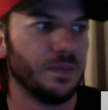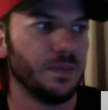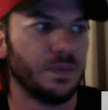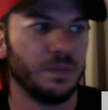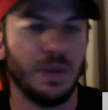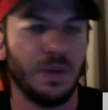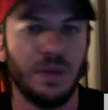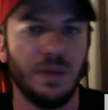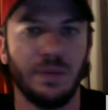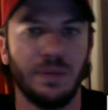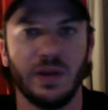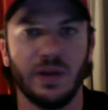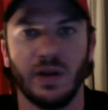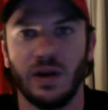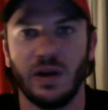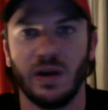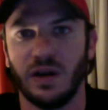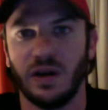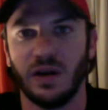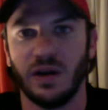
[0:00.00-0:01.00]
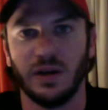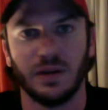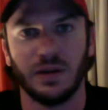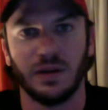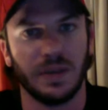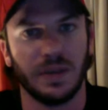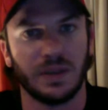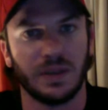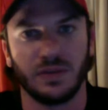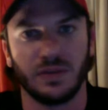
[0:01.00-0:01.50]
PPR
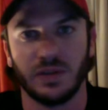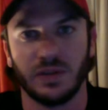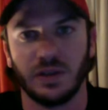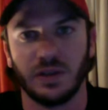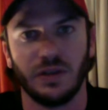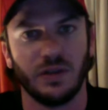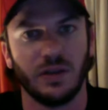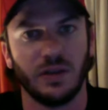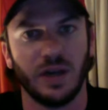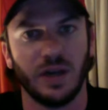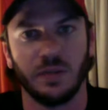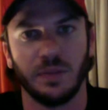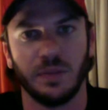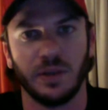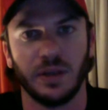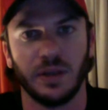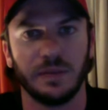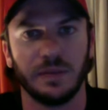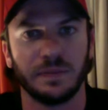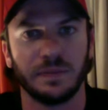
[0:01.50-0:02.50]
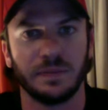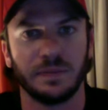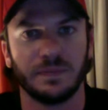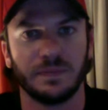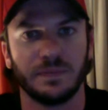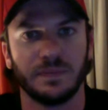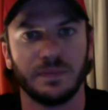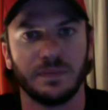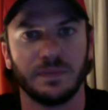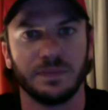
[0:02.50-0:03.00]
makes for a great play.
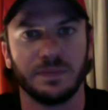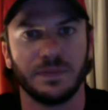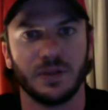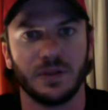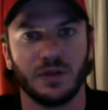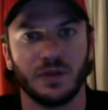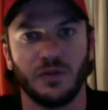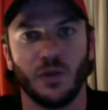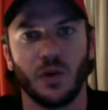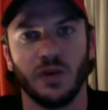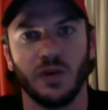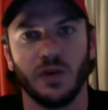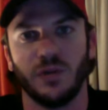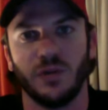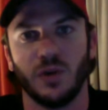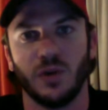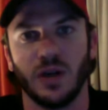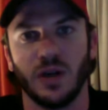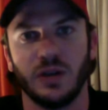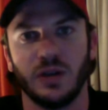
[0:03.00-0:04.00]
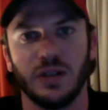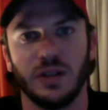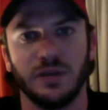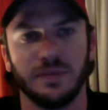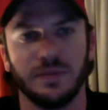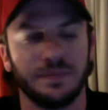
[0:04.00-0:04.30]
It's 4,400.